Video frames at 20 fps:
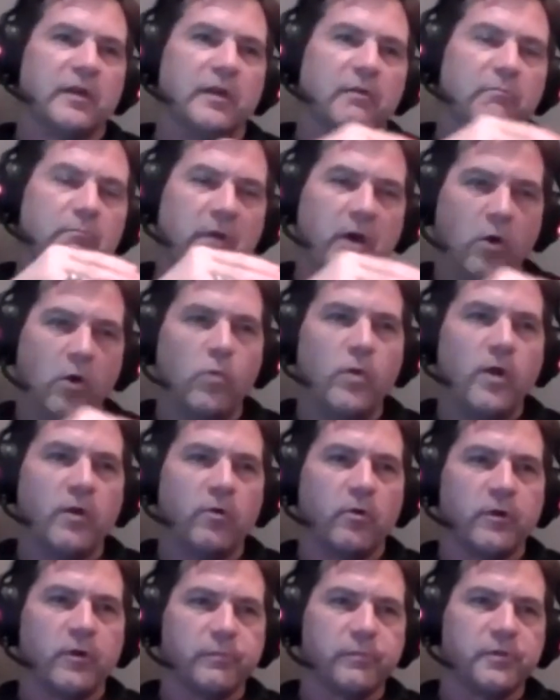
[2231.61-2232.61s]

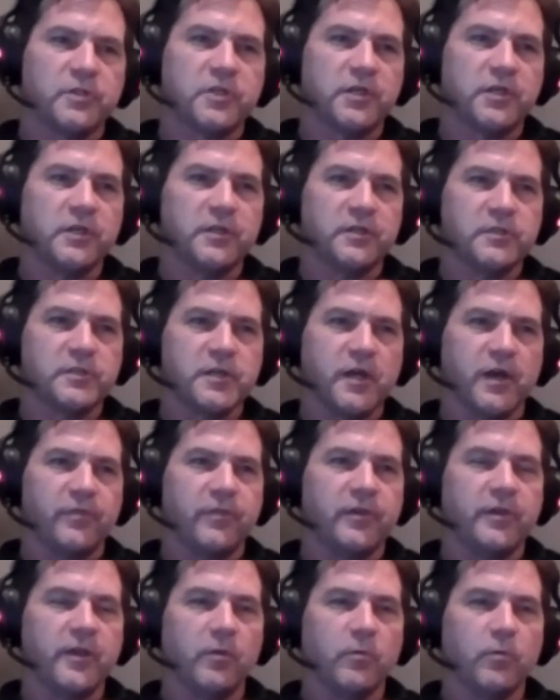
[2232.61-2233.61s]
malware on a machine inside
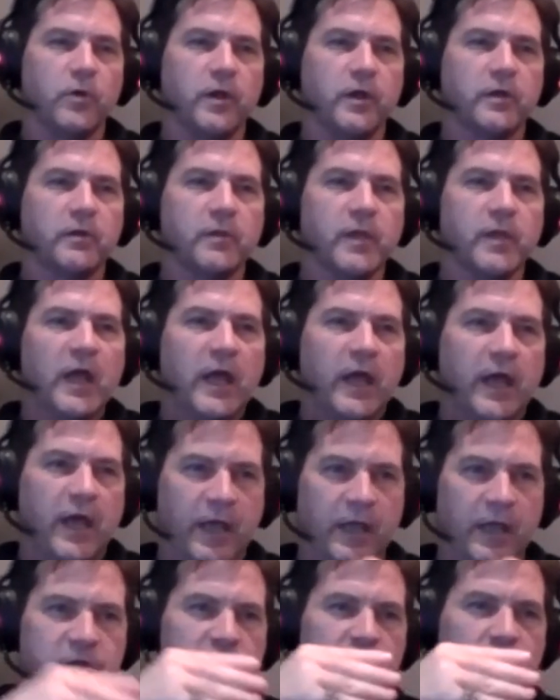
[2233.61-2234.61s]
the network
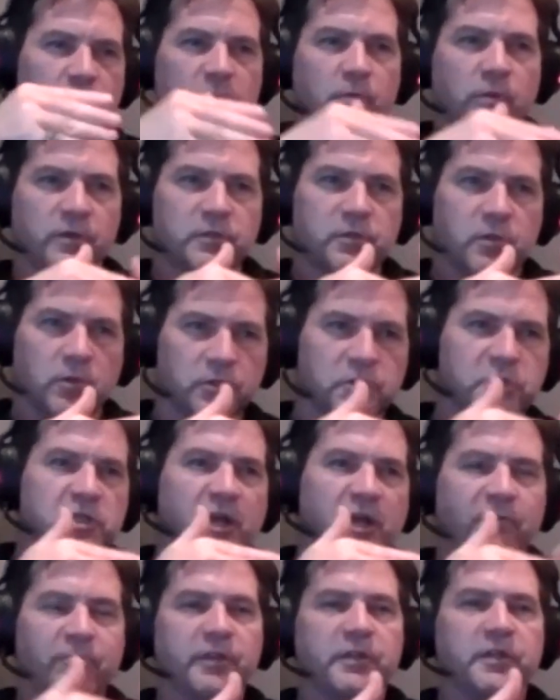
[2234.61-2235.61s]
and doing what is called
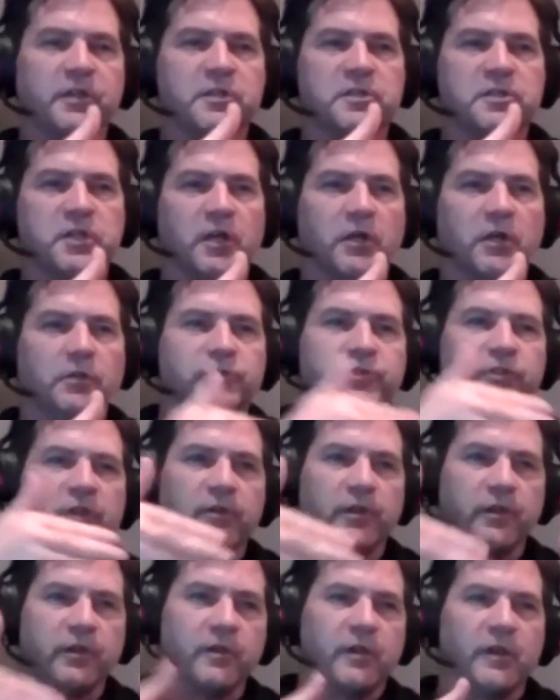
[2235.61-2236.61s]
shoveling a shell so
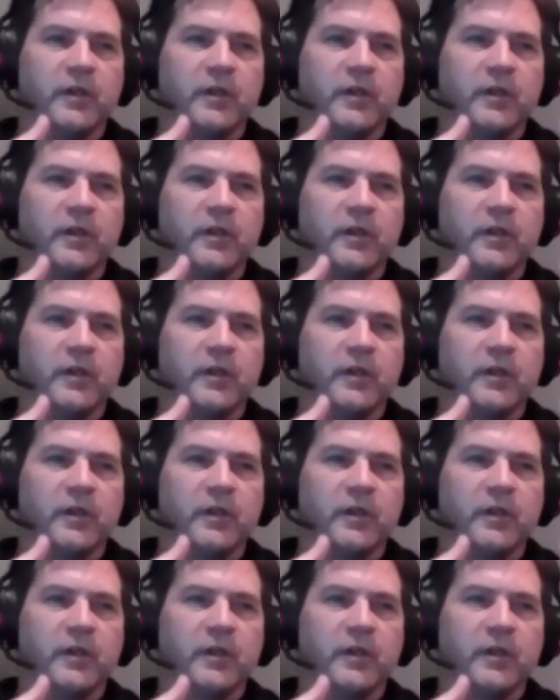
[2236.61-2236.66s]
that